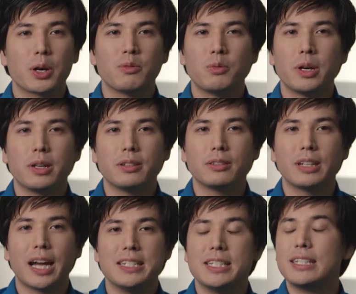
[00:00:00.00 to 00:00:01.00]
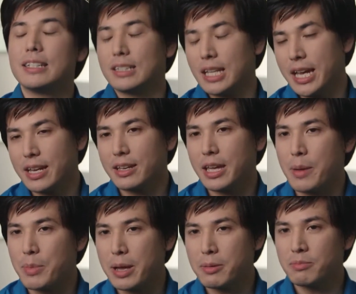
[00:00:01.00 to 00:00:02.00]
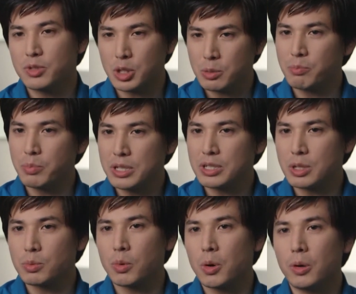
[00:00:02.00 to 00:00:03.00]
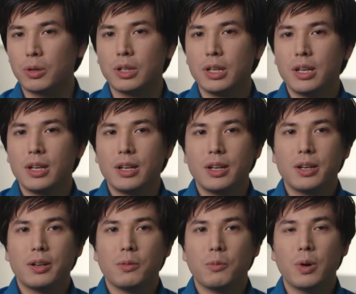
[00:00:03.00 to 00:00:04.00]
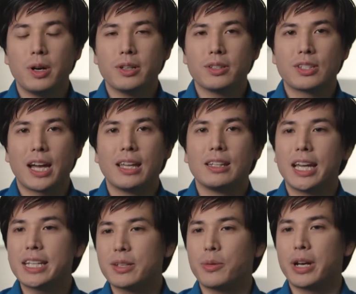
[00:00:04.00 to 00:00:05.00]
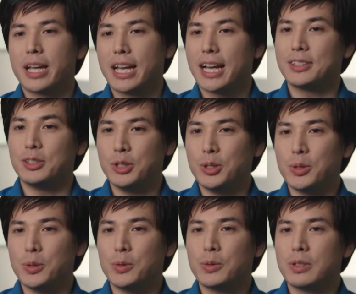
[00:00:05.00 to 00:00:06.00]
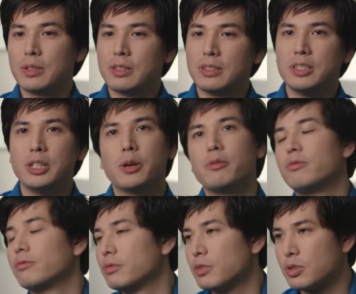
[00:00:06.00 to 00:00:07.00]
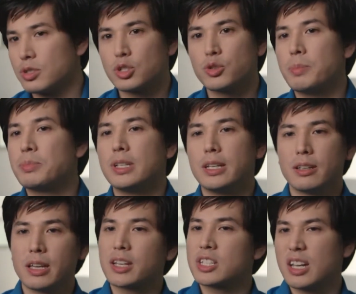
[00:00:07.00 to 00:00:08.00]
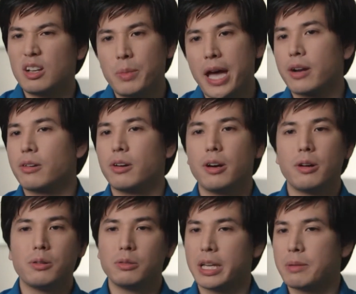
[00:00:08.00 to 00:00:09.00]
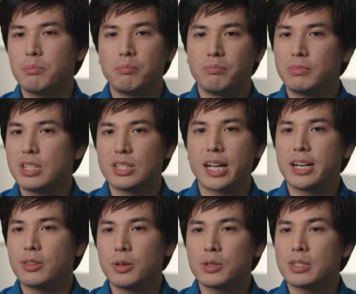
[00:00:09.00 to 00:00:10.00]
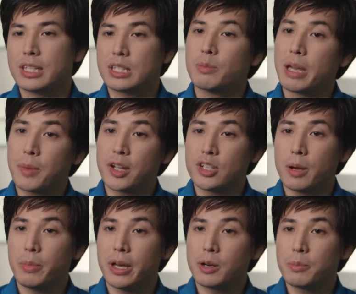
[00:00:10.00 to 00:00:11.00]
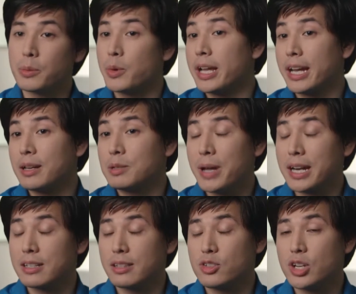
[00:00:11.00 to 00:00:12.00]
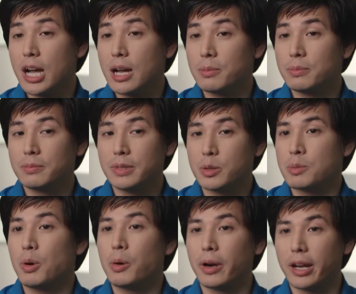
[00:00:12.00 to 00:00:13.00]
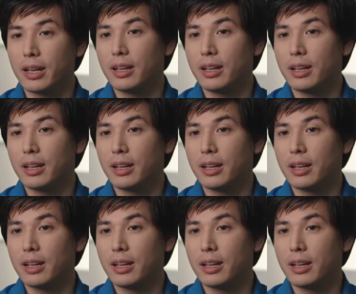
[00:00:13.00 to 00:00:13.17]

of what I didn't like at my just business role was I liked it when I got to do, scripting, Excel macro, like designing those things to make my job better. But when I got back to the job, it was boring.